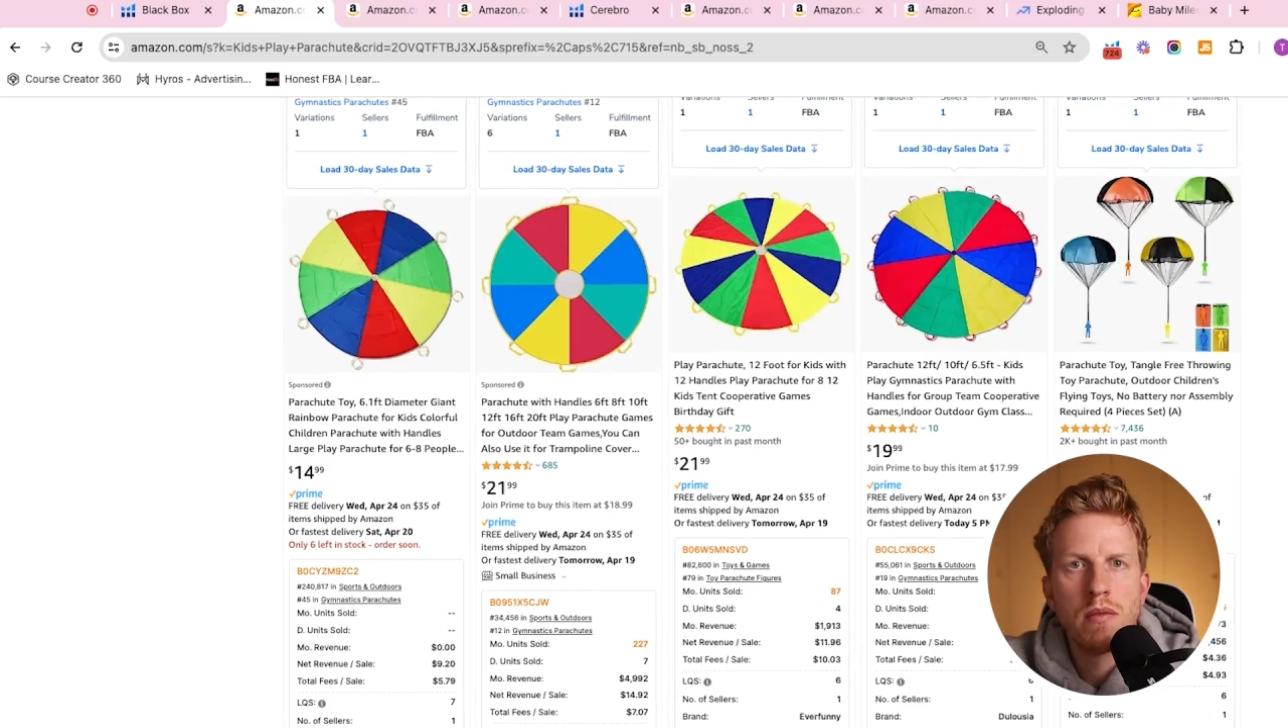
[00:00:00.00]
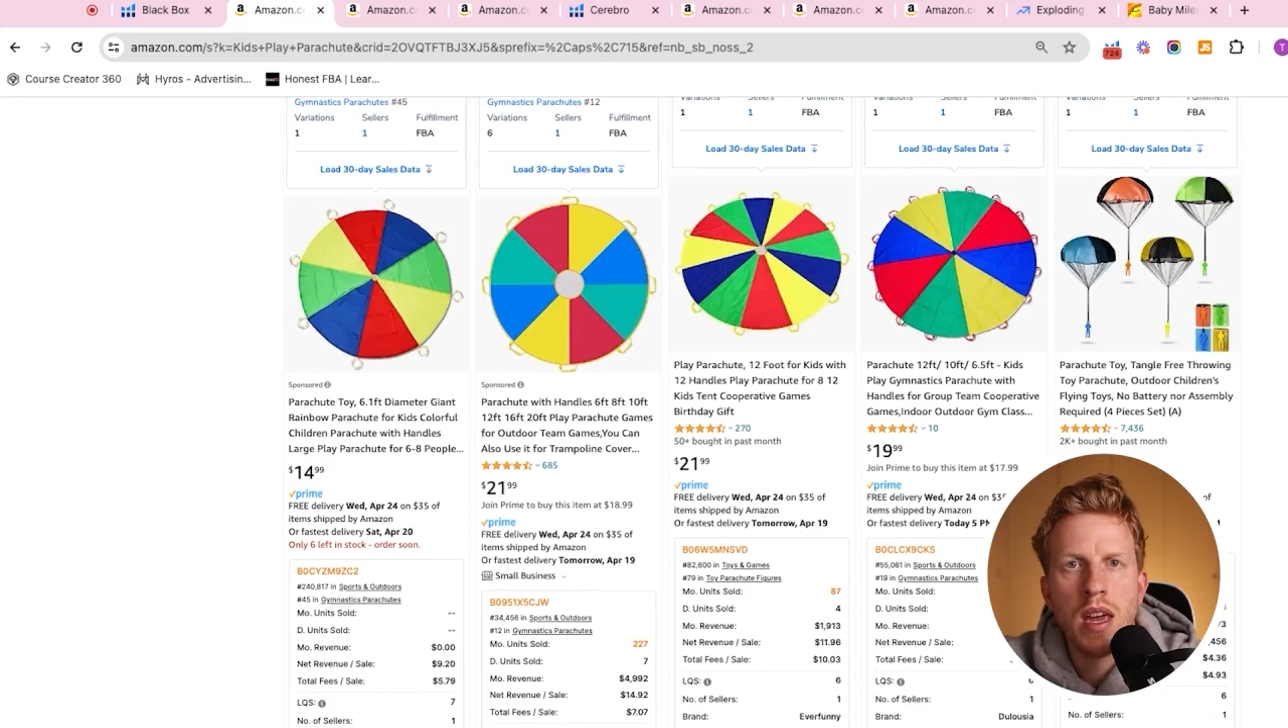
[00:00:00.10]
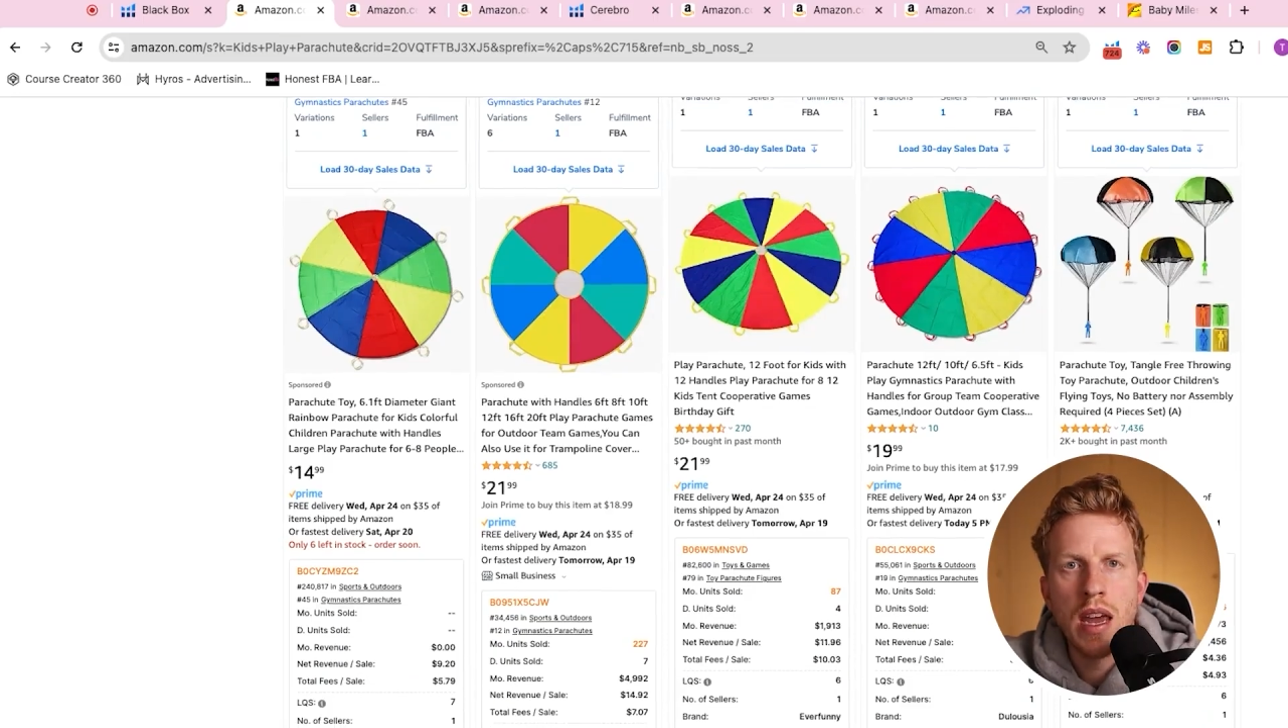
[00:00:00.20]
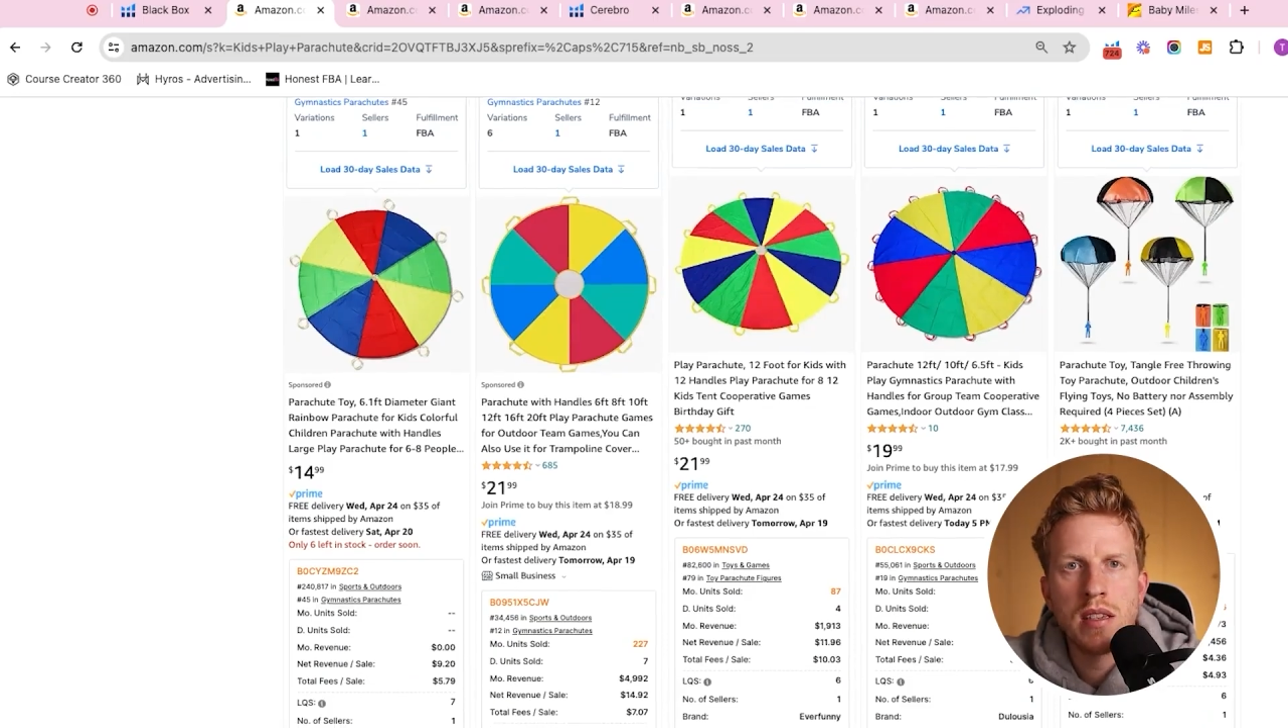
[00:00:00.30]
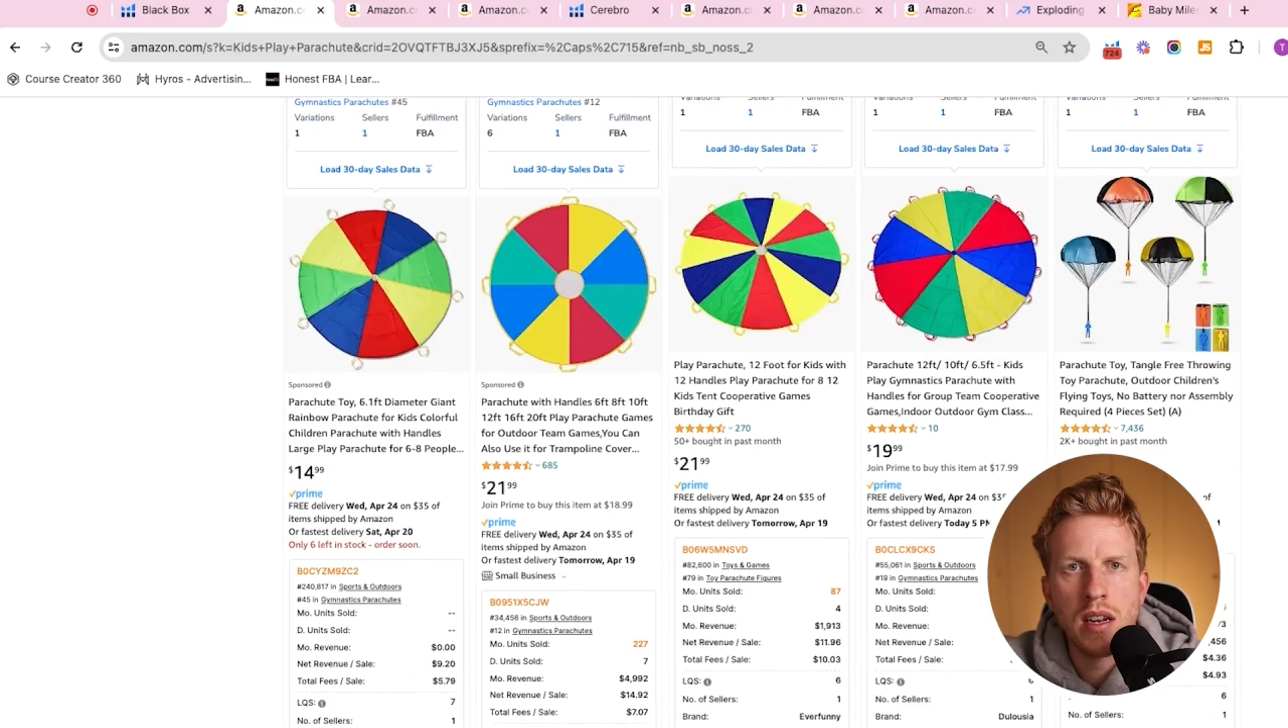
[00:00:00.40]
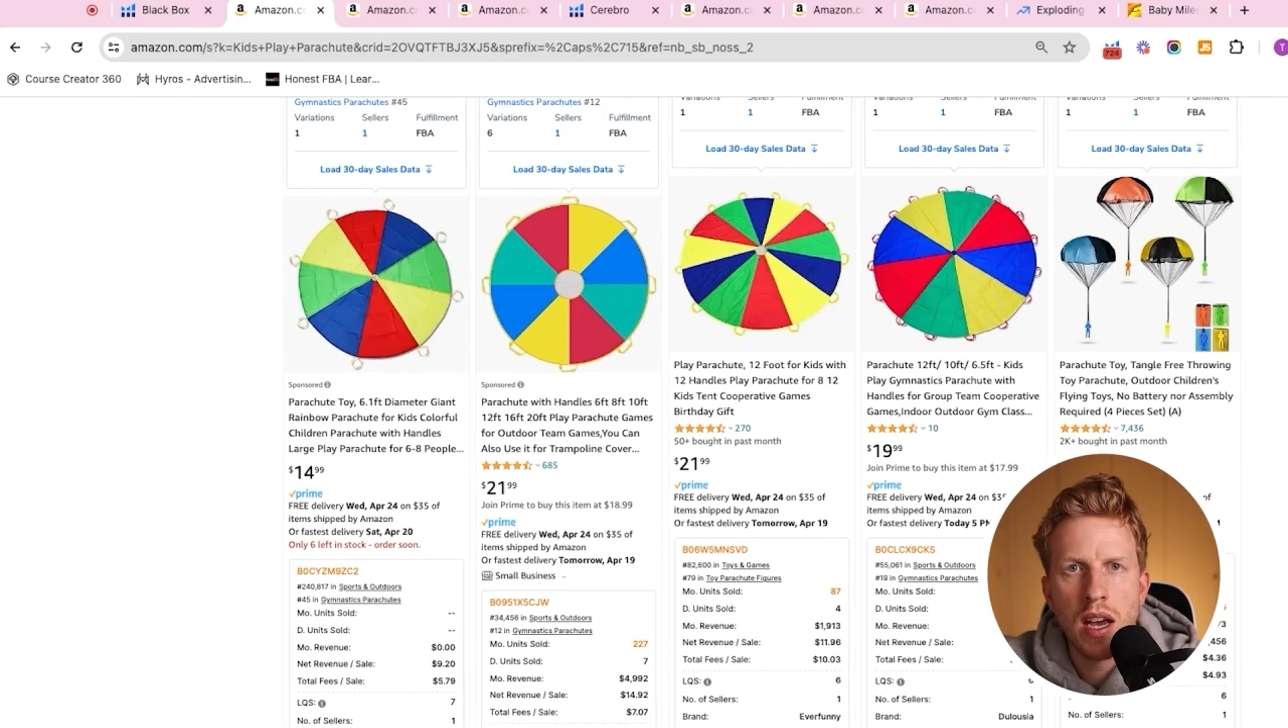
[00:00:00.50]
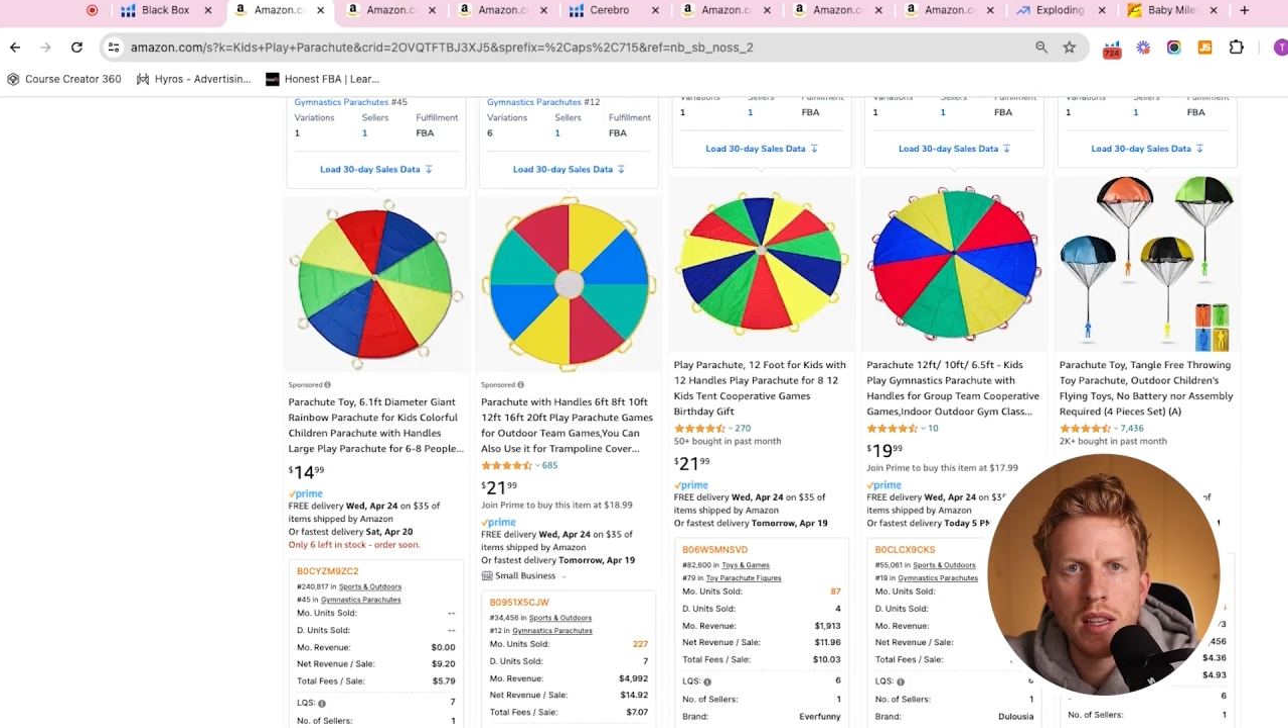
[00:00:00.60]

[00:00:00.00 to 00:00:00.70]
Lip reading: Here's an